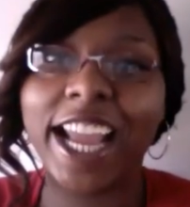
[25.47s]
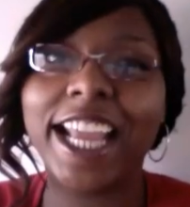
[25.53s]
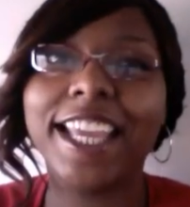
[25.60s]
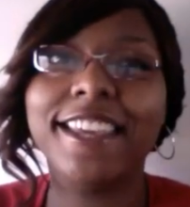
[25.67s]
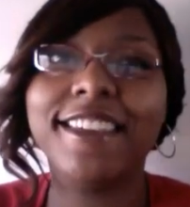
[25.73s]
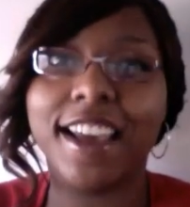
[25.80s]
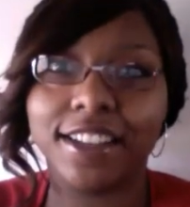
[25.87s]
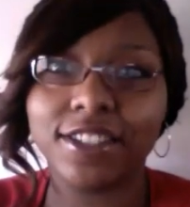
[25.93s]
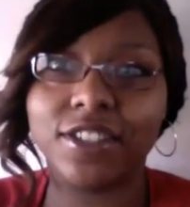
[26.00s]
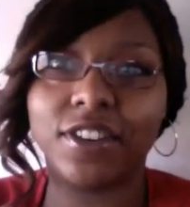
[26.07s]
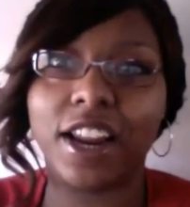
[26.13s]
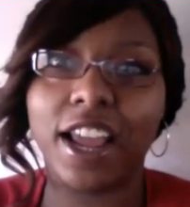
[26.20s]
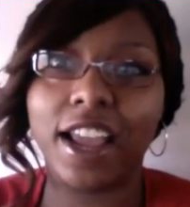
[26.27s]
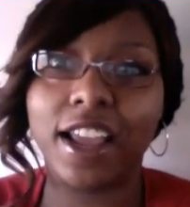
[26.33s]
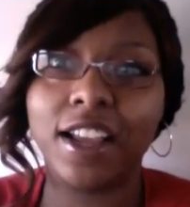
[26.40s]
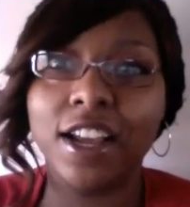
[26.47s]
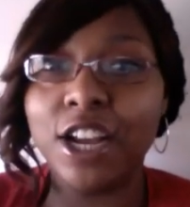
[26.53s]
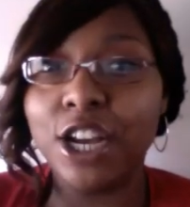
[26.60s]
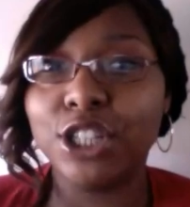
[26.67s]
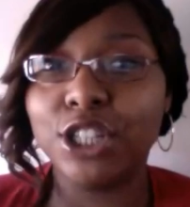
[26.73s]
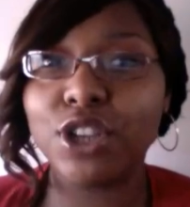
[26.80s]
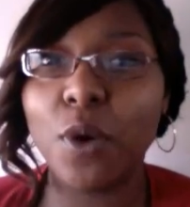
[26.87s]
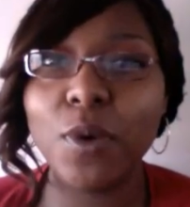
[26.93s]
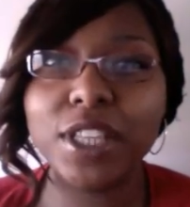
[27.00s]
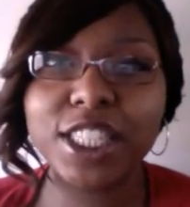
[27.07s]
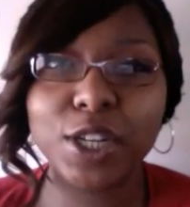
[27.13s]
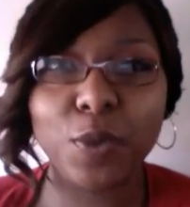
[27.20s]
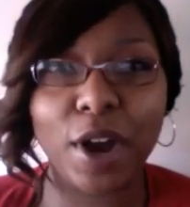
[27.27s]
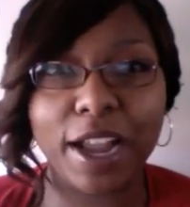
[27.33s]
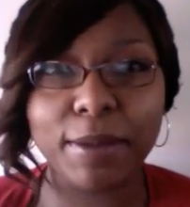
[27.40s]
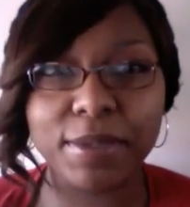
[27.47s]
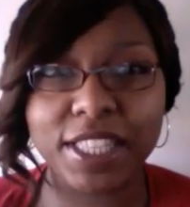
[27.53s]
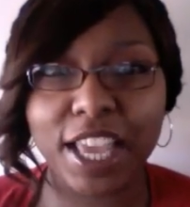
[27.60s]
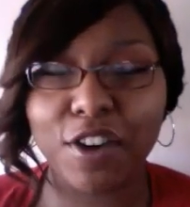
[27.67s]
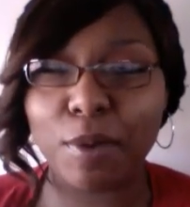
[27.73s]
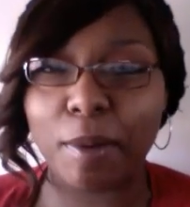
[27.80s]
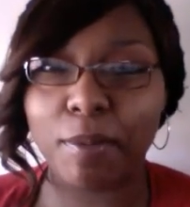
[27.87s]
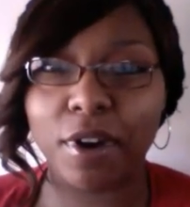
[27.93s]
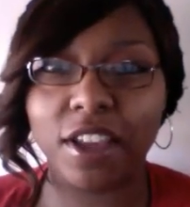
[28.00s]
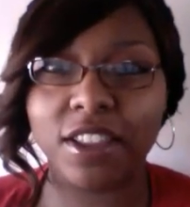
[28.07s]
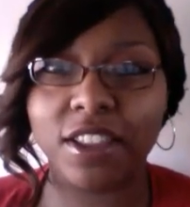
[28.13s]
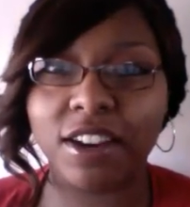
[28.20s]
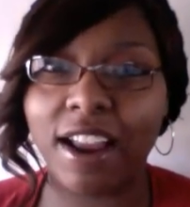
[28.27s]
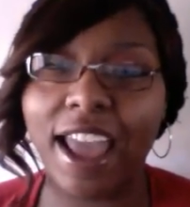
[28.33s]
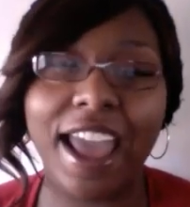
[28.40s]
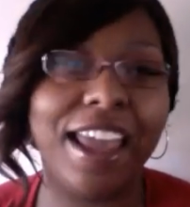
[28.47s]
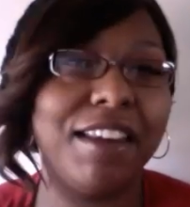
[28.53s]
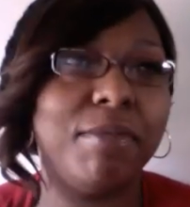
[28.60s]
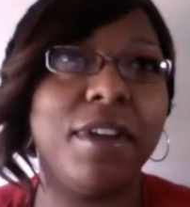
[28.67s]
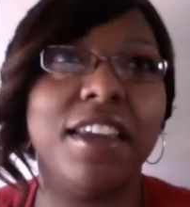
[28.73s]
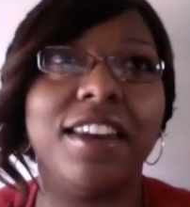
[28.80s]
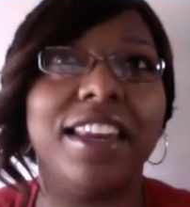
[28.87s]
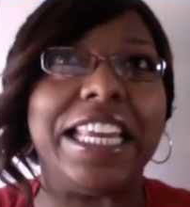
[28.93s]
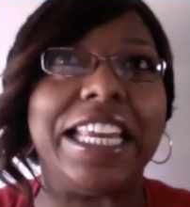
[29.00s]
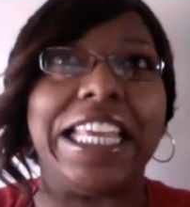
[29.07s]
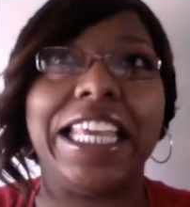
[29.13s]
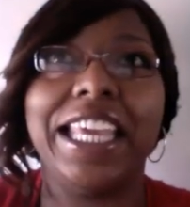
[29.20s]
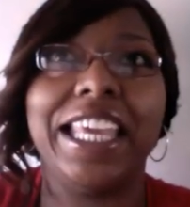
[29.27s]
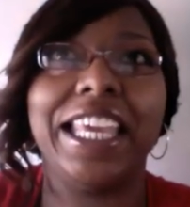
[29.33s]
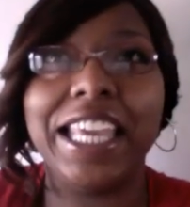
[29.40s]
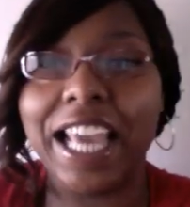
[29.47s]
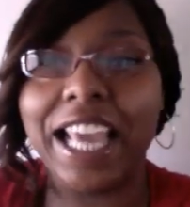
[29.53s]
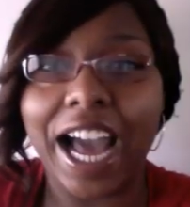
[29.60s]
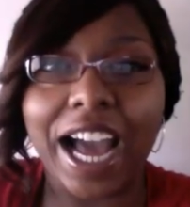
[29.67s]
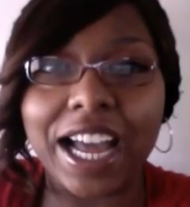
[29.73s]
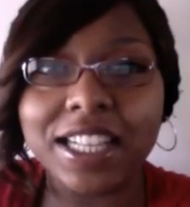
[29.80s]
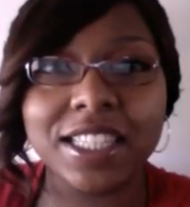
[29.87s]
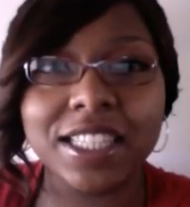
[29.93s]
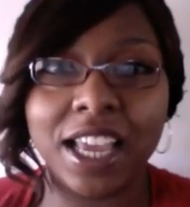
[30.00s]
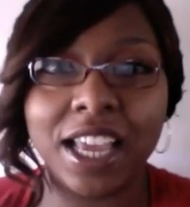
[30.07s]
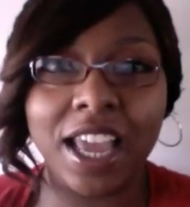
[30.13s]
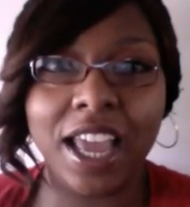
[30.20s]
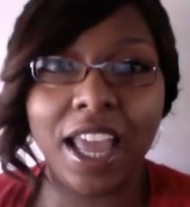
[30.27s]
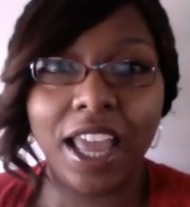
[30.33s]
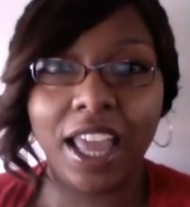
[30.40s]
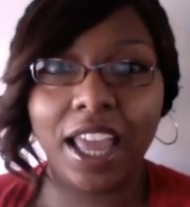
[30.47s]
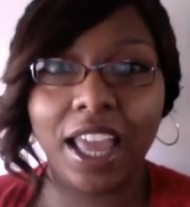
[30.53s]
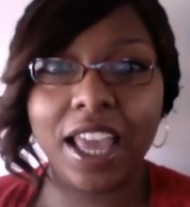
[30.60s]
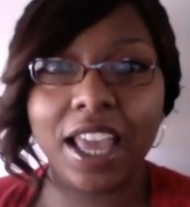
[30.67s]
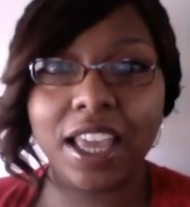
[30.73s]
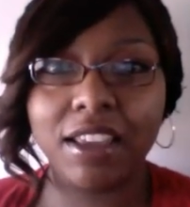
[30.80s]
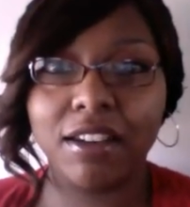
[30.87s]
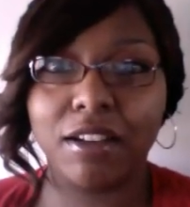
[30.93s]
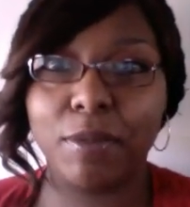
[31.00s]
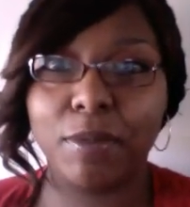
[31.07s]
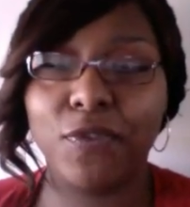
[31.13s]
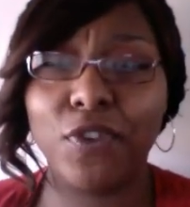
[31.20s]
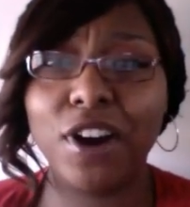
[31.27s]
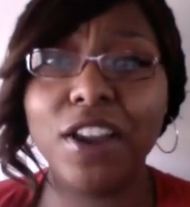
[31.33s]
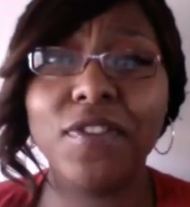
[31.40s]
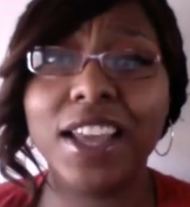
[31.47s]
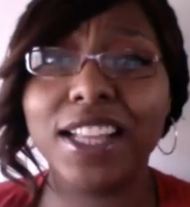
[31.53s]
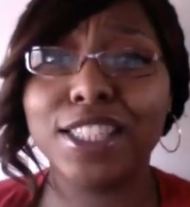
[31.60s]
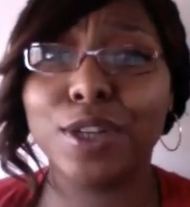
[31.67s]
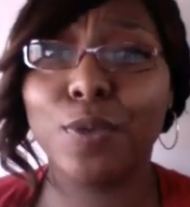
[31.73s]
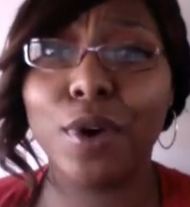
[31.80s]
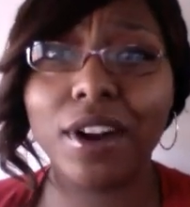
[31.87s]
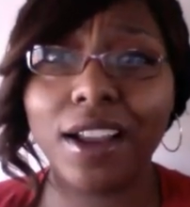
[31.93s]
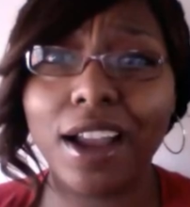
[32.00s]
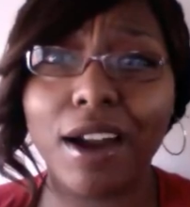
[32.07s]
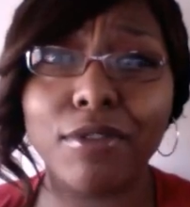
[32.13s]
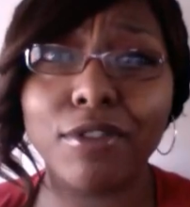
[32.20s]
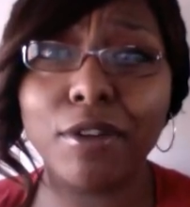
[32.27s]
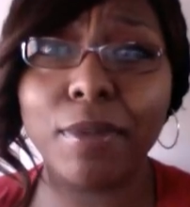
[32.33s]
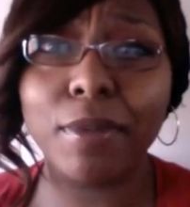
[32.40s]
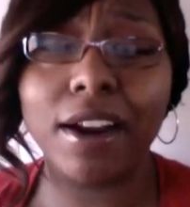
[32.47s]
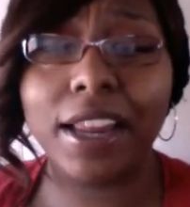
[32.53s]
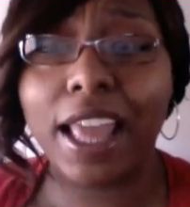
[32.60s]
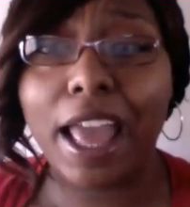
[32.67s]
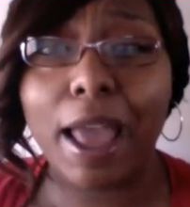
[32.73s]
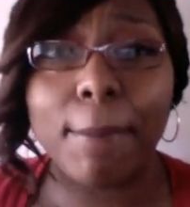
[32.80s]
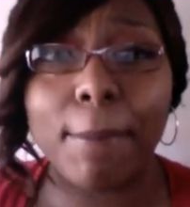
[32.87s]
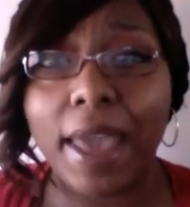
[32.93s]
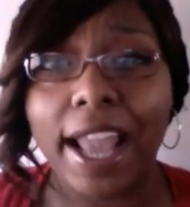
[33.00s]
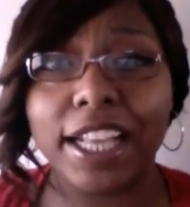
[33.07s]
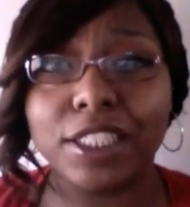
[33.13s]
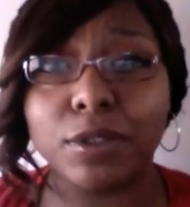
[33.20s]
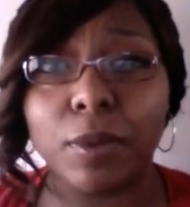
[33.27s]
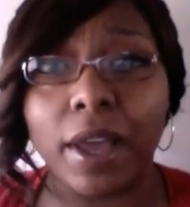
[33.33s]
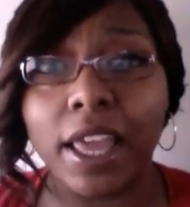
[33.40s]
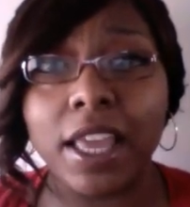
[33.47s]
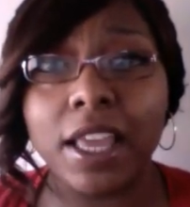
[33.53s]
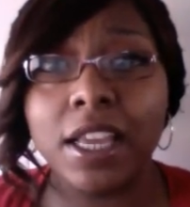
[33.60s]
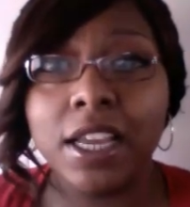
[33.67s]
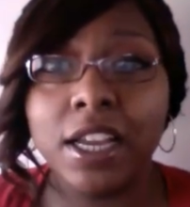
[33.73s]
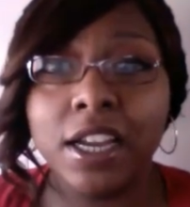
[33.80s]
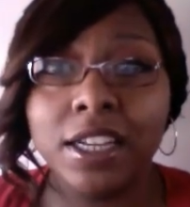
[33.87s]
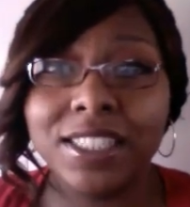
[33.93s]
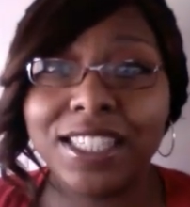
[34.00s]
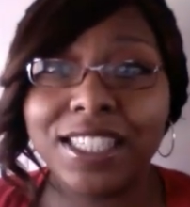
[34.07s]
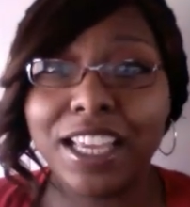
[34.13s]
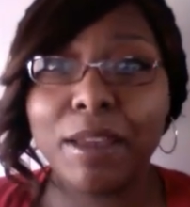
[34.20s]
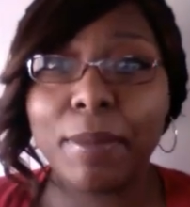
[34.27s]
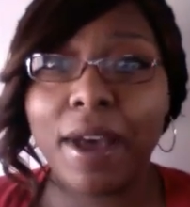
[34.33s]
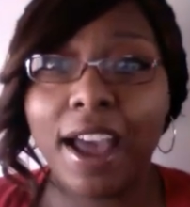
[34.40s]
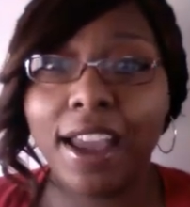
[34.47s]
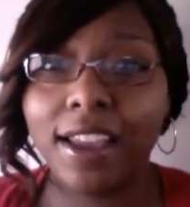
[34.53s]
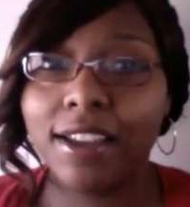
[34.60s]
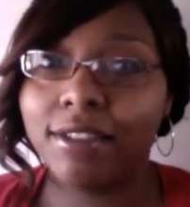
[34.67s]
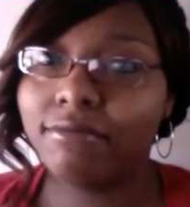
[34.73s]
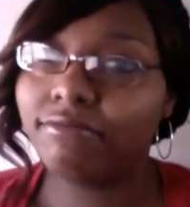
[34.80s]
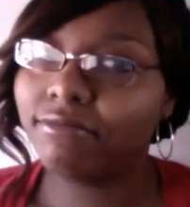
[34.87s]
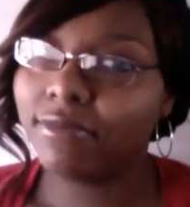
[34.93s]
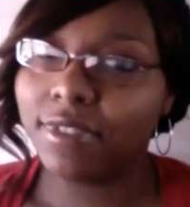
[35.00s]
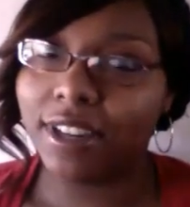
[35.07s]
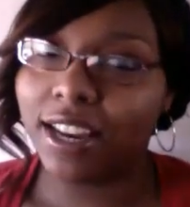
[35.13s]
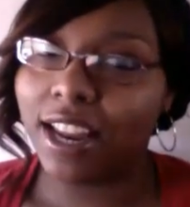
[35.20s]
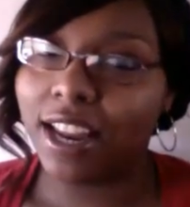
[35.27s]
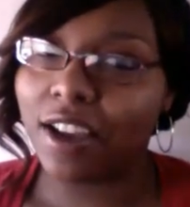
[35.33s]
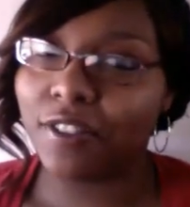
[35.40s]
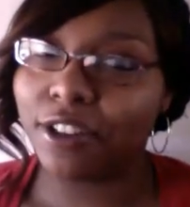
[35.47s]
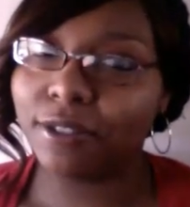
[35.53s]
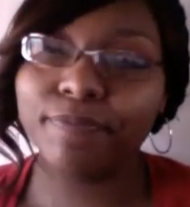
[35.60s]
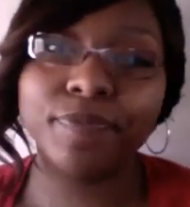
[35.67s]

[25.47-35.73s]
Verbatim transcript: Yesterday. So I went to the YMCA with my brother, had been, and eons. And, you know, before I even got to workout room, I already had back sweat. TMI? Never.